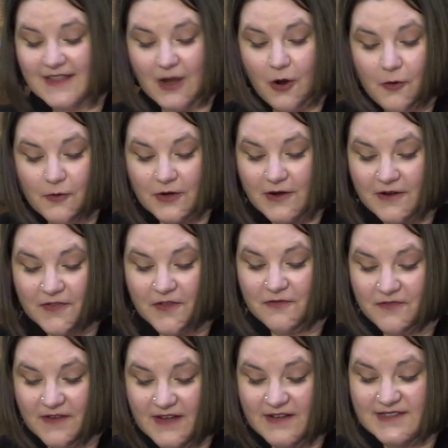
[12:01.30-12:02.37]
the owner of the
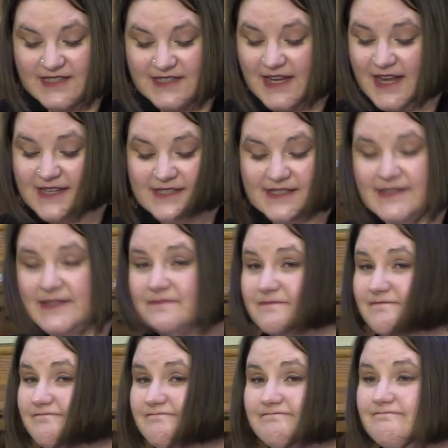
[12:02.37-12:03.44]
field says,
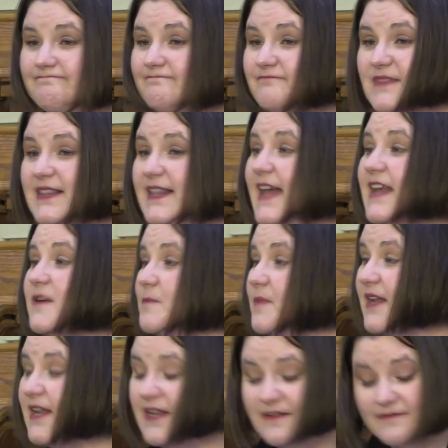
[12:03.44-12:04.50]
let it
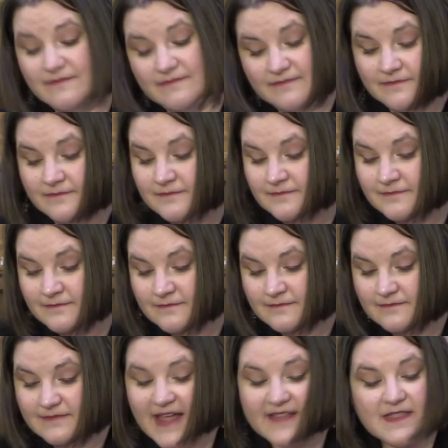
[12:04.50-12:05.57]
be.
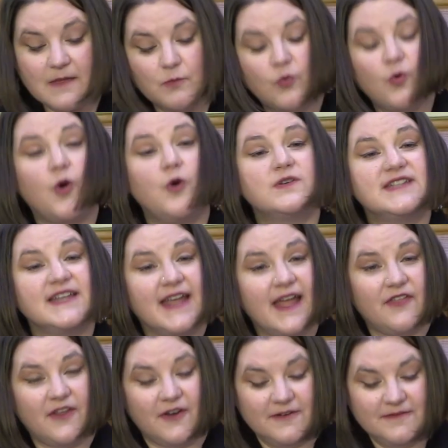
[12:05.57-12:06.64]
Let them grow
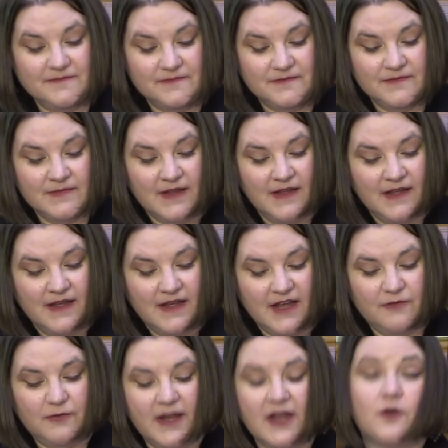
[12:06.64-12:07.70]
together.
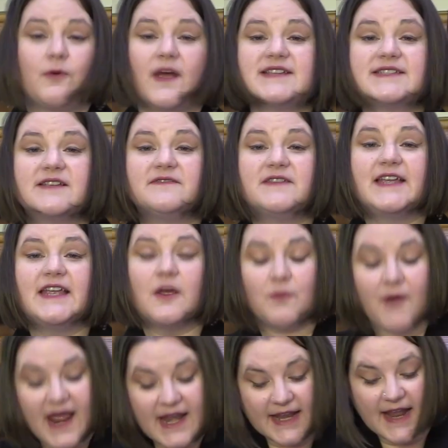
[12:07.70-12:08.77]
If we aggressively
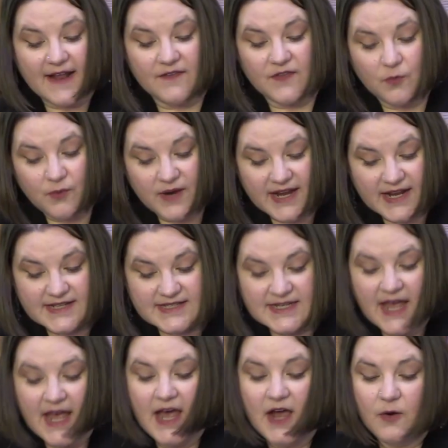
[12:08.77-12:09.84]
eradicate the weeds,
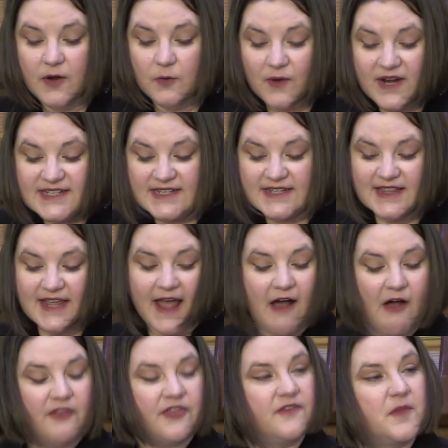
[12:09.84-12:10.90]
we risk the
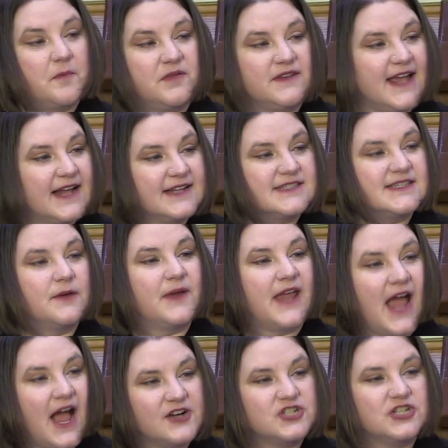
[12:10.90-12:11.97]
health of the plants that we
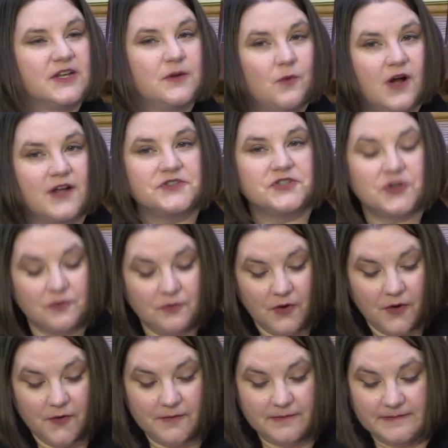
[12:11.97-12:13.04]
actually want to
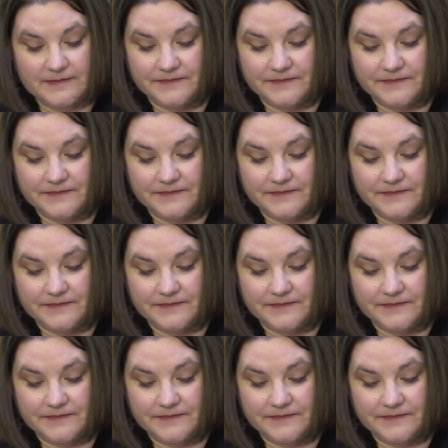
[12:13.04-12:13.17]
grow.